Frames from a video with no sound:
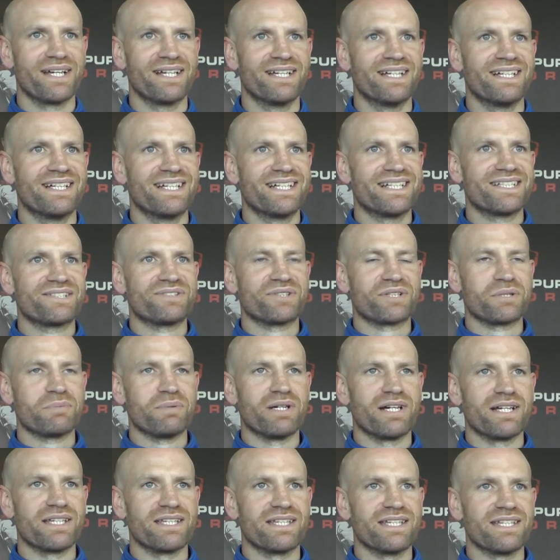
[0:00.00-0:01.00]
It took
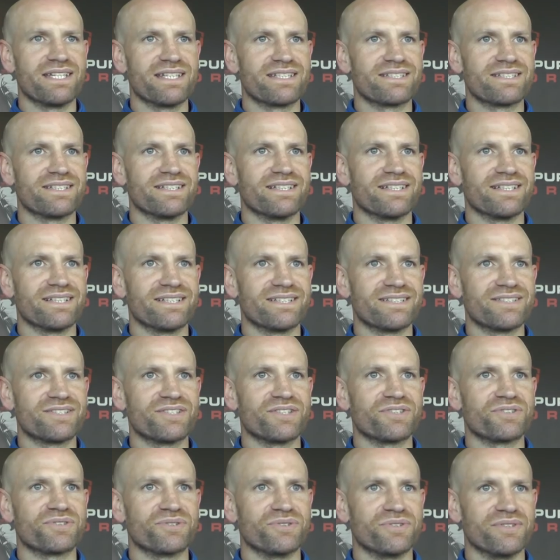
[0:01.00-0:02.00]
about a year
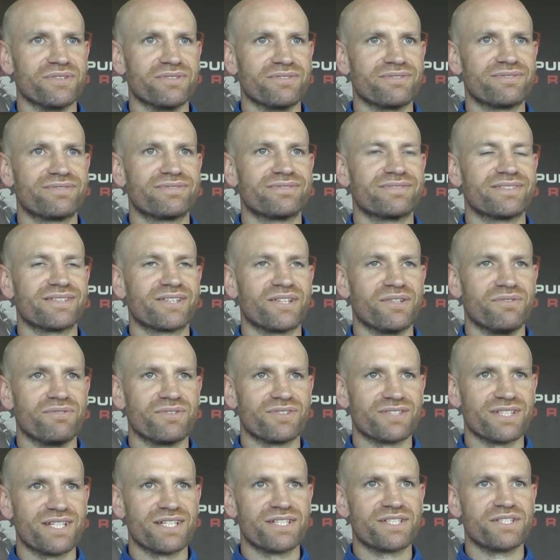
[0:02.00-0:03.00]
to sort of
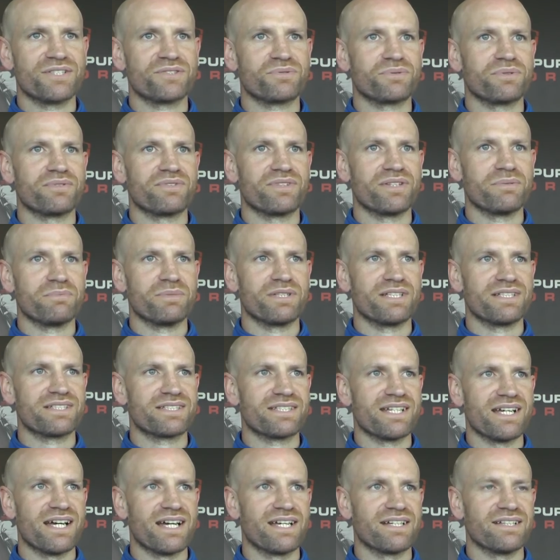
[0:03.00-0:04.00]
conversations with him and his
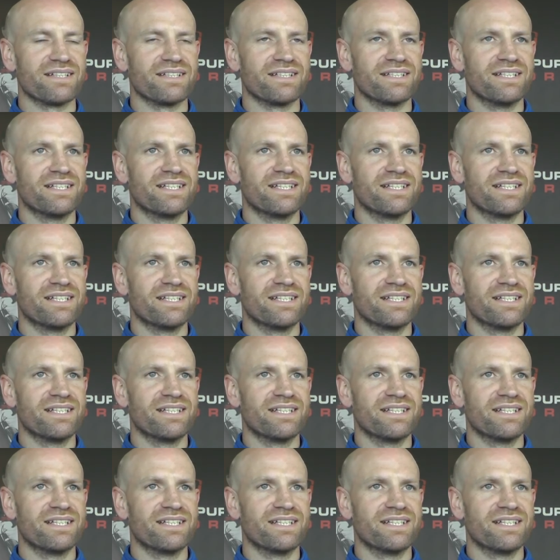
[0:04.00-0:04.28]
dad,